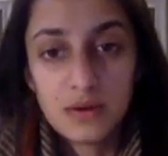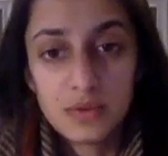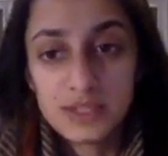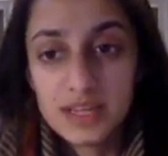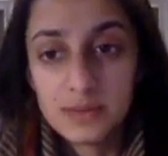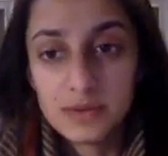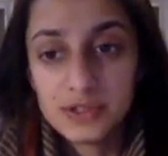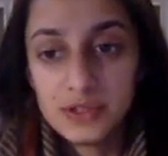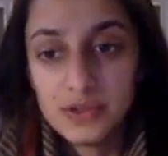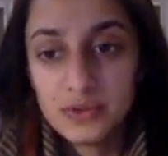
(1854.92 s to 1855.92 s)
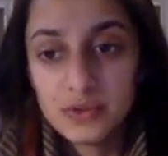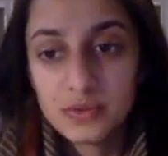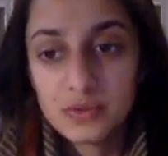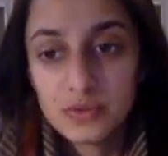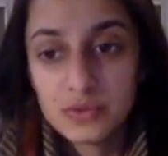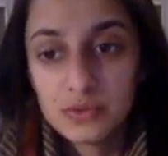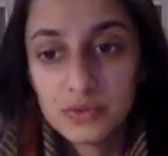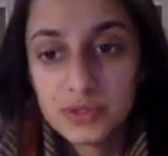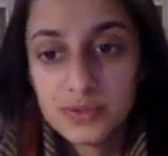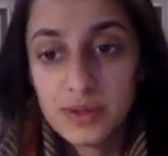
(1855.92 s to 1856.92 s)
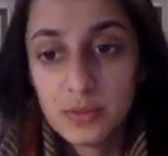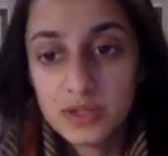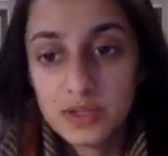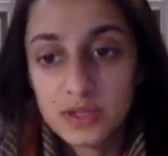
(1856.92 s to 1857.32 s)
was able to spend more